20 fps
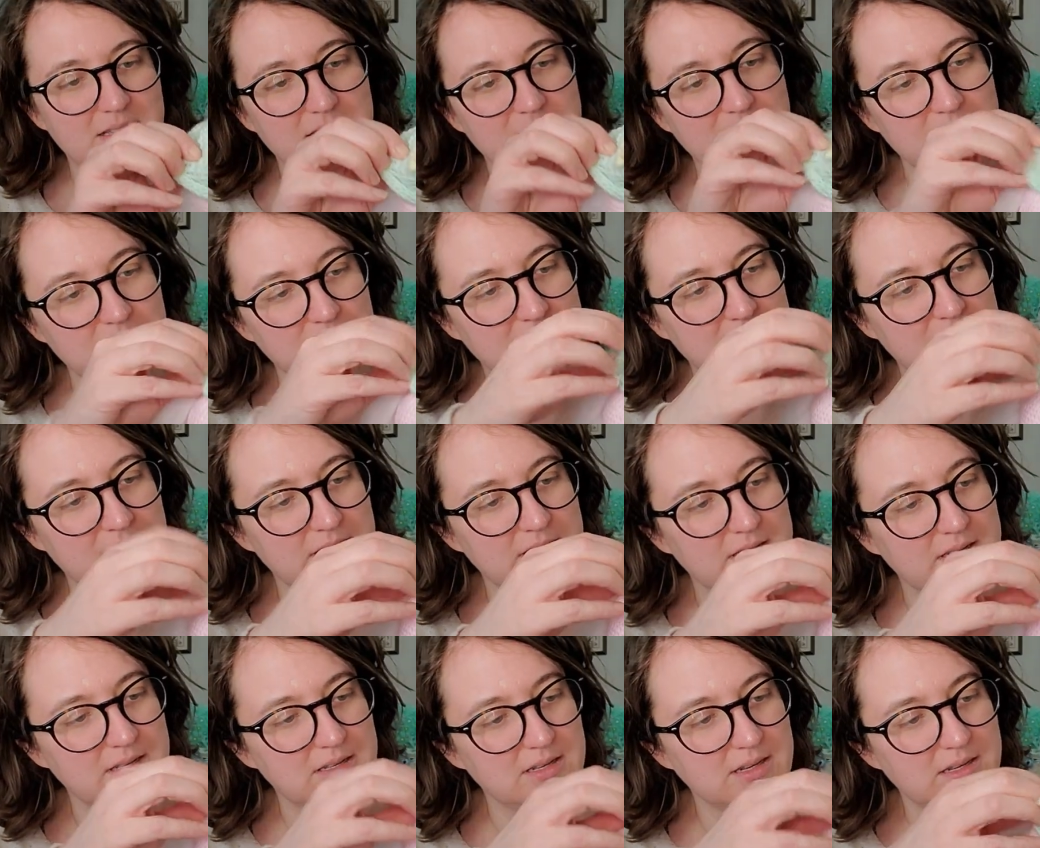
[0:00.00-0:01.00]
This one,
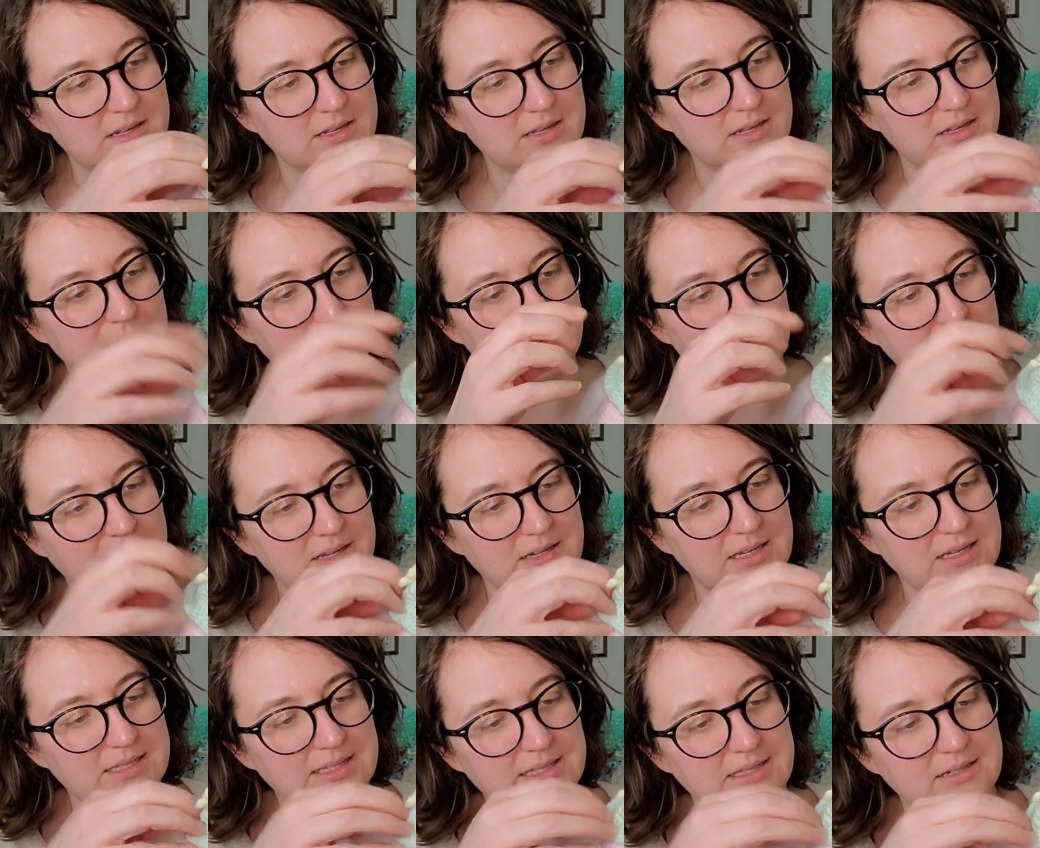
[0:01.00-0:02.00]
I think,
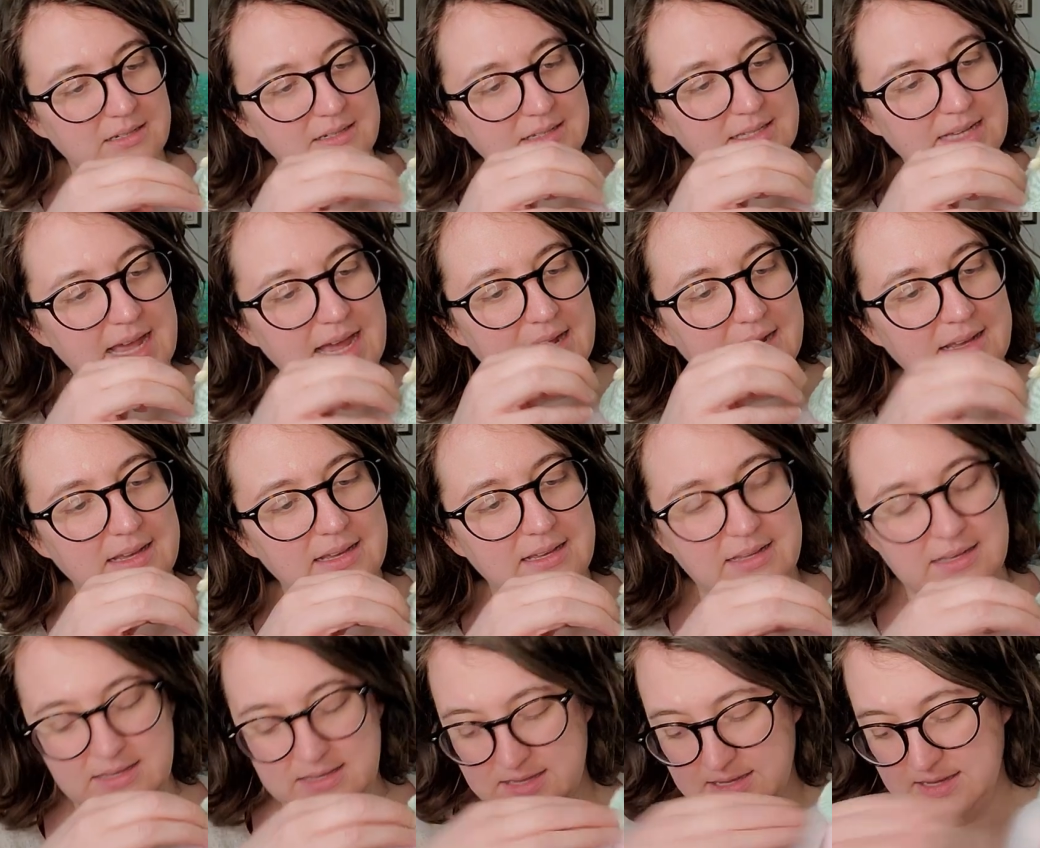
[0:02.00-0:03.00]
needs a little tack,
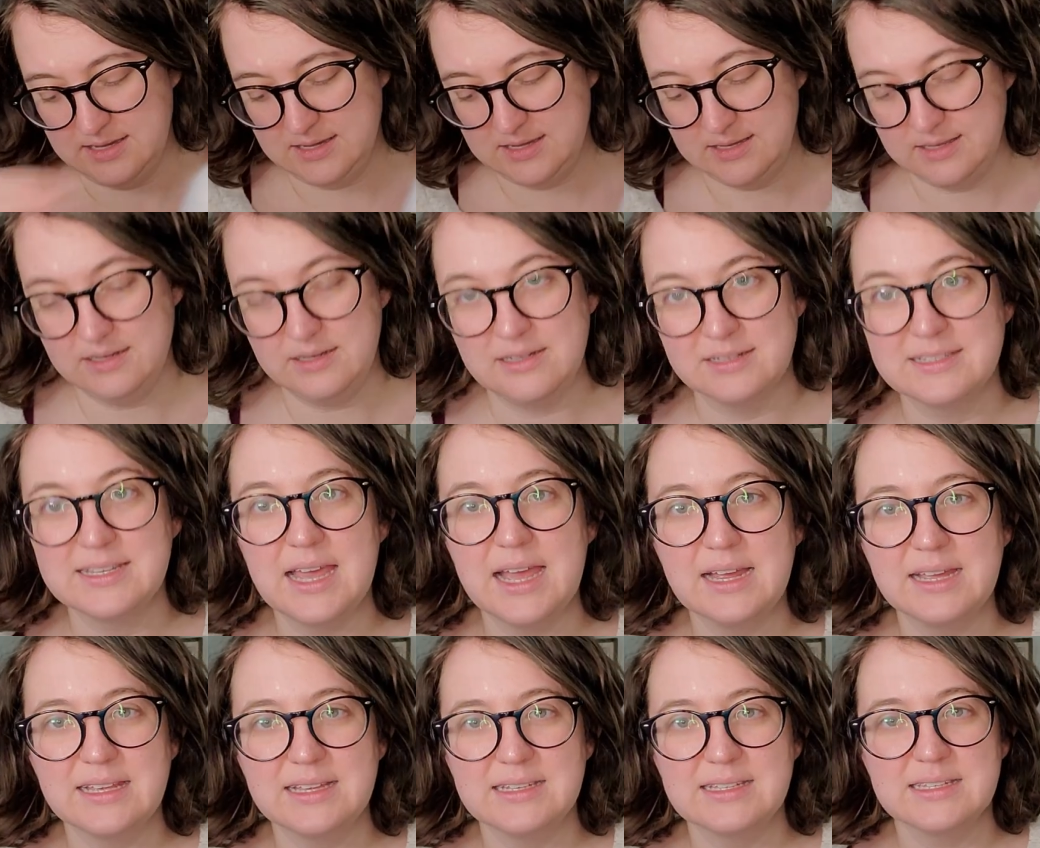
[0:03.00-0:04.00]
little
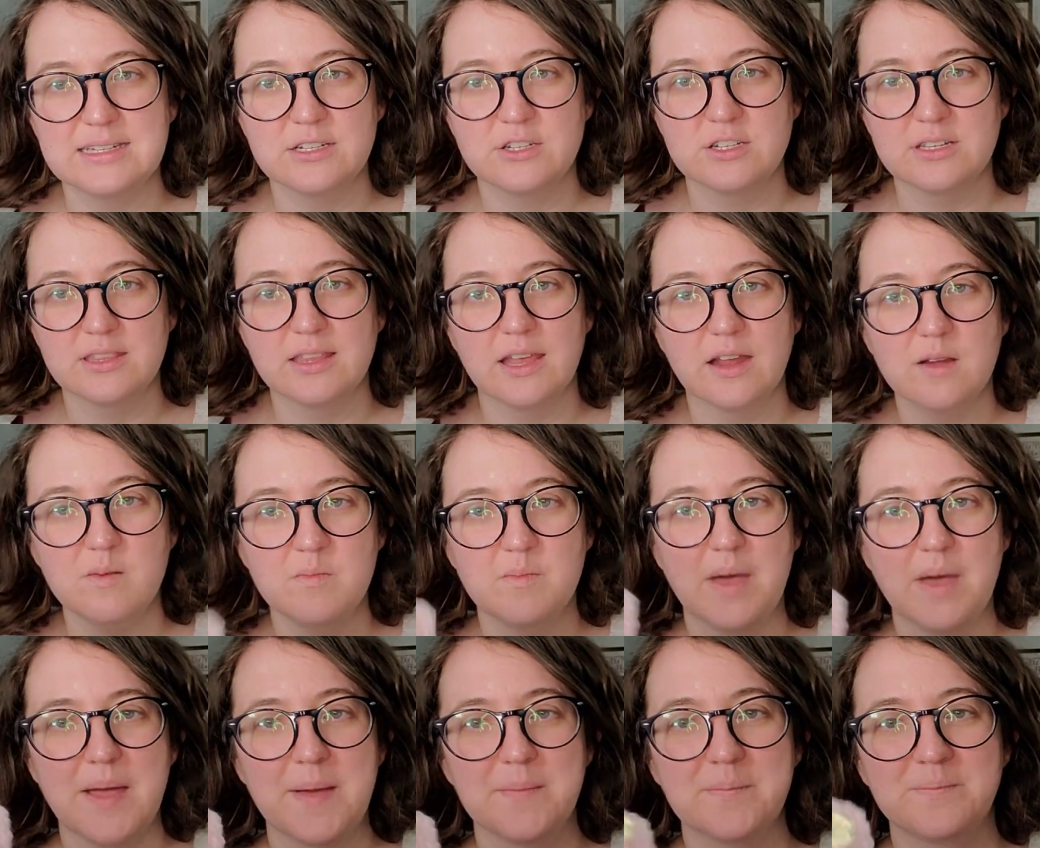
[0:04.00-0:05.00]
tacking stitch in there,
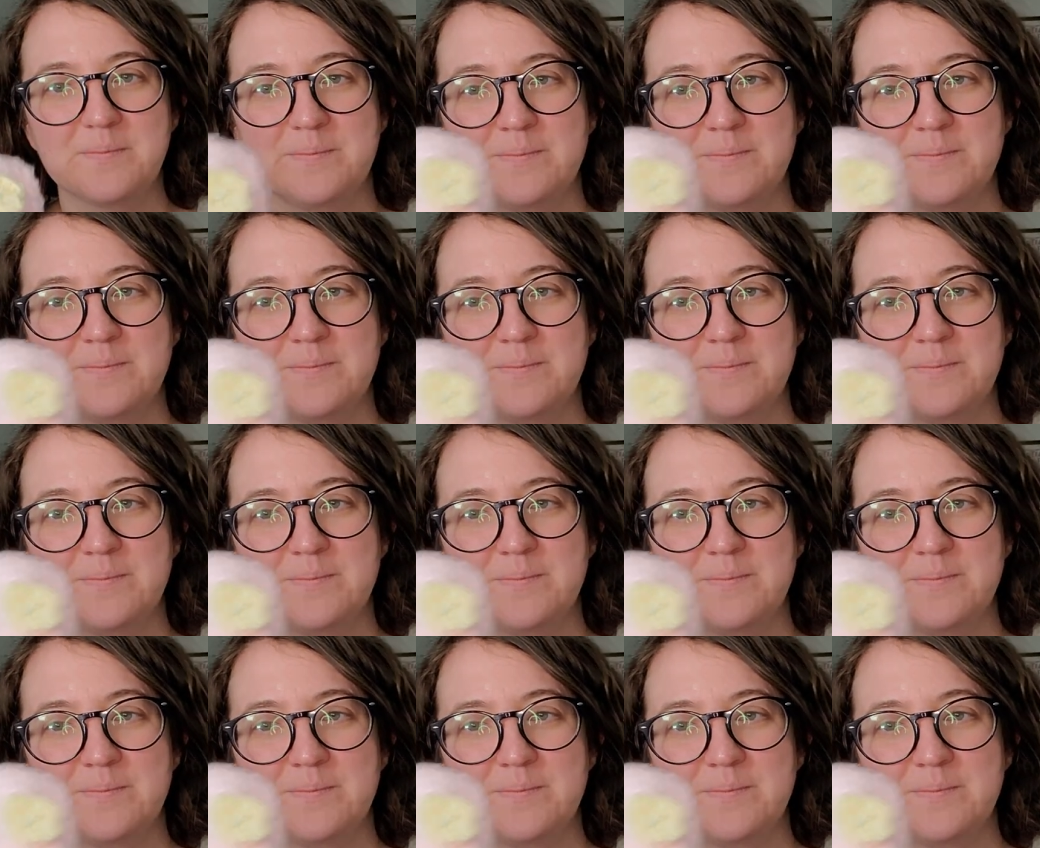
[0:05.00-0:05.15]
but